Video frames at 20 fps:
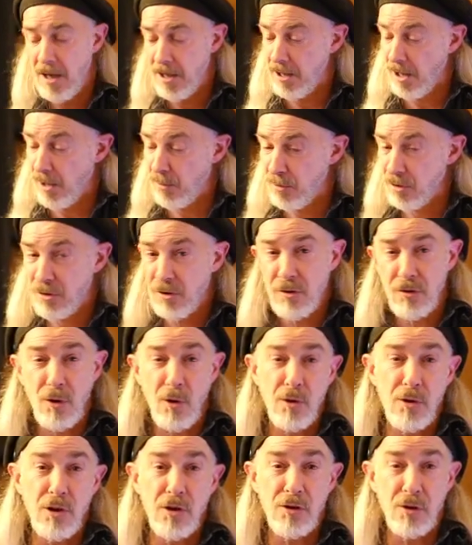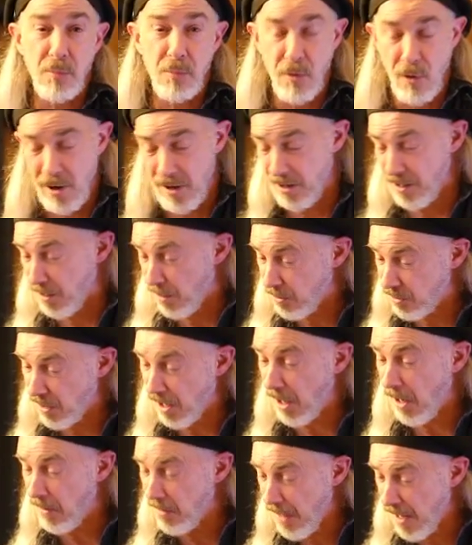And I was so disappointed. I was
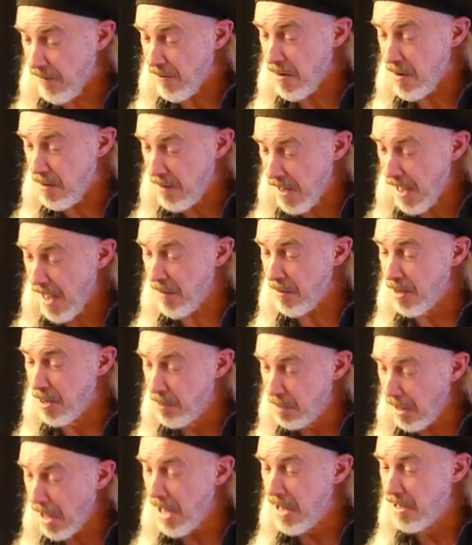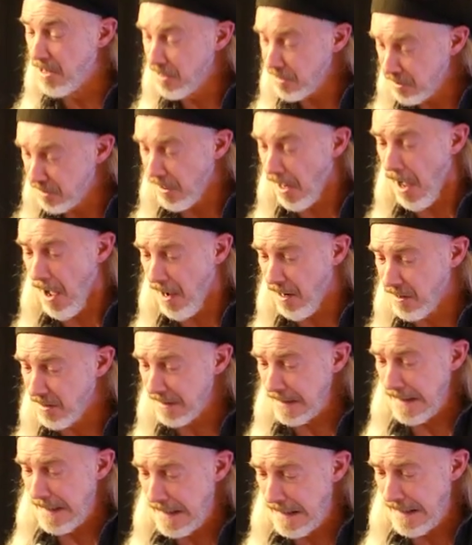like, I'll never be able to play these songs.
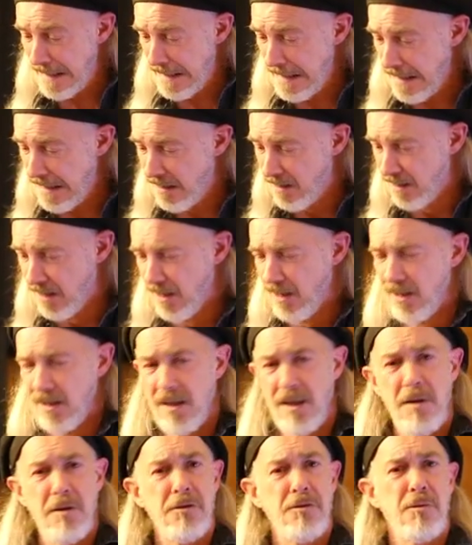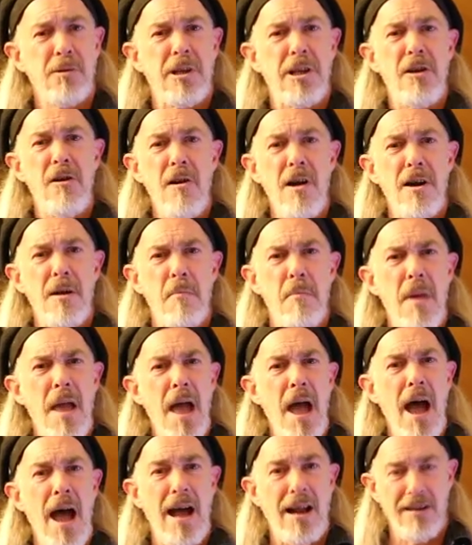I was going to be kind of
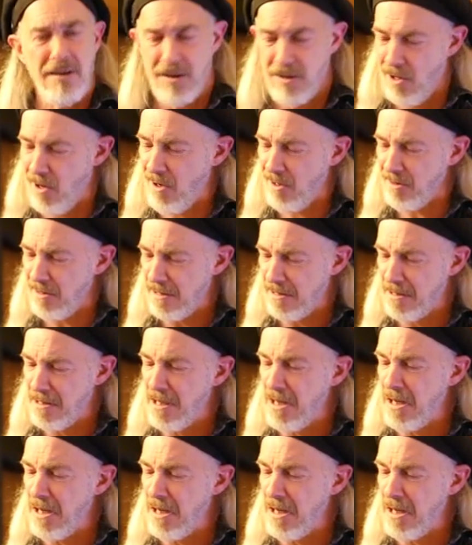mad, you know. I was like,